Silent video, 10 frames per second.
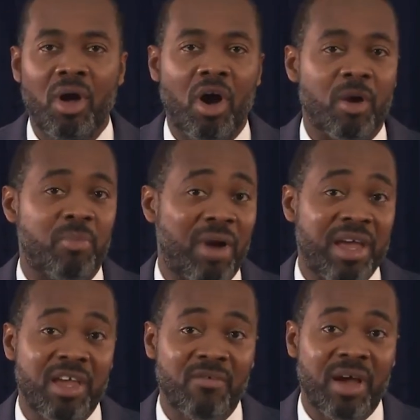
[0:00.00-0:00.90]
Our
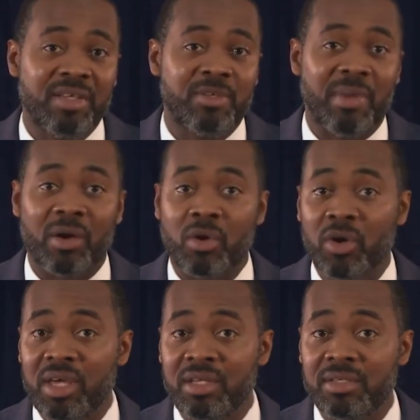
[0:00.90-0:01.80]
bragging rights about
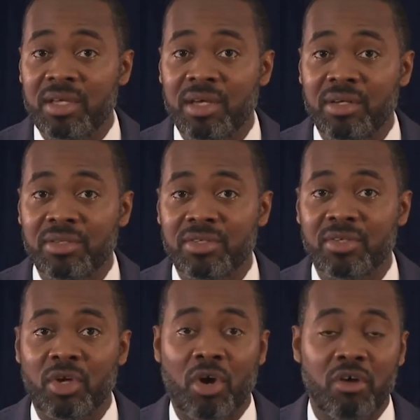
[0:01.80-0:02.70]
cooking skills,
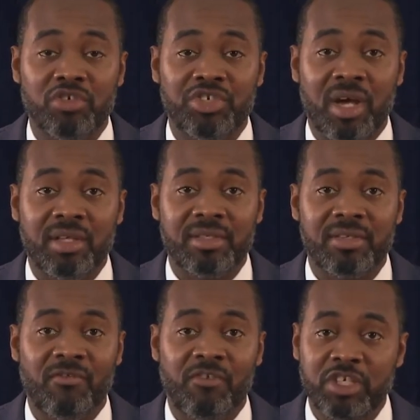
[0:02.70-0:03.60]
golf shots,
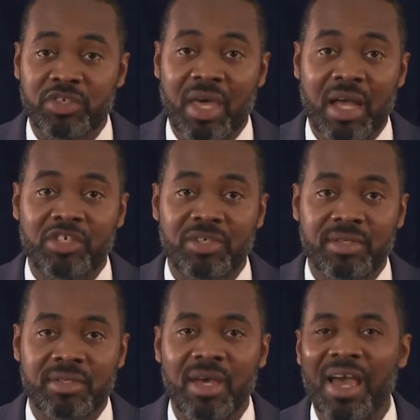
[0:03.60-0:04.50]
fish
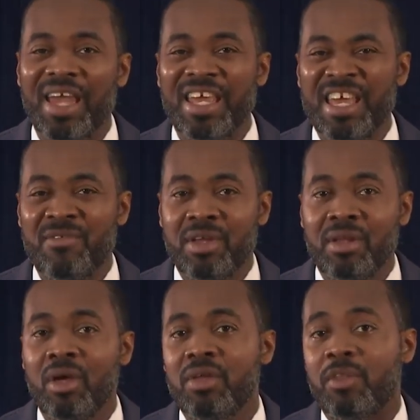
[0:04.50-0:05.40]
catches, and
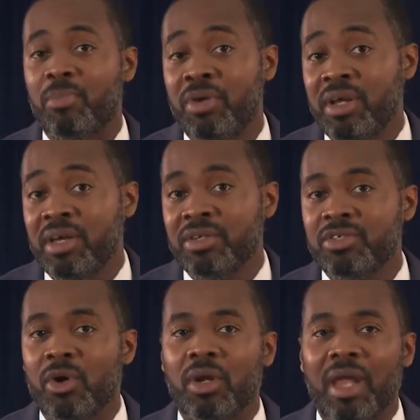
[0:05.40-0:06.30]
even the
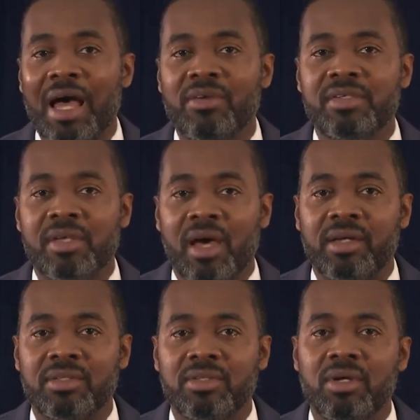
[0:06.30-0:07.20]
prettiest or loudest
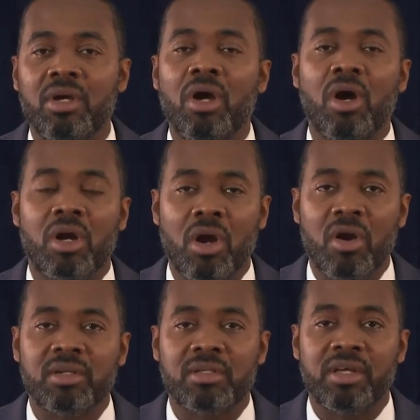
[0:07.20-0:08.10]
kite are
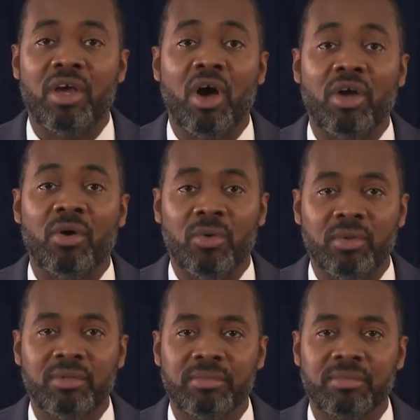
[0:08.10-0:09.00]
currently on
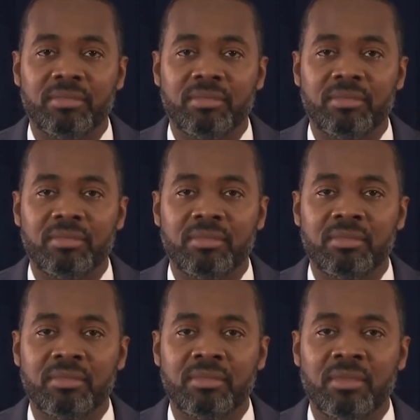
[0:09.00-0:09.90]
hold.
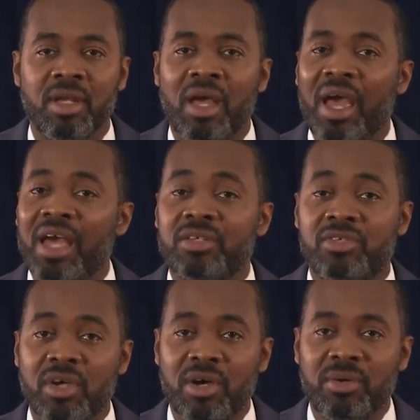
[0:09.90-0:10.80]
And
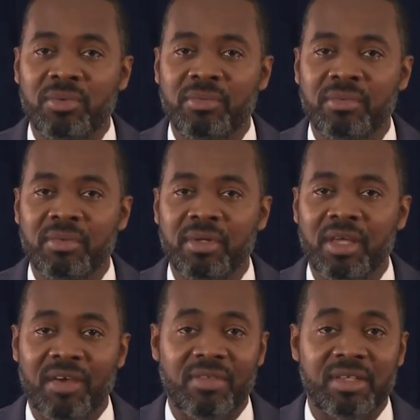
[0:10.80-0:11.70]
so,
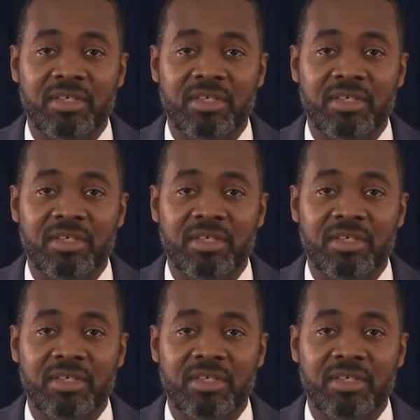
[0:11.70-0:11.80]
given the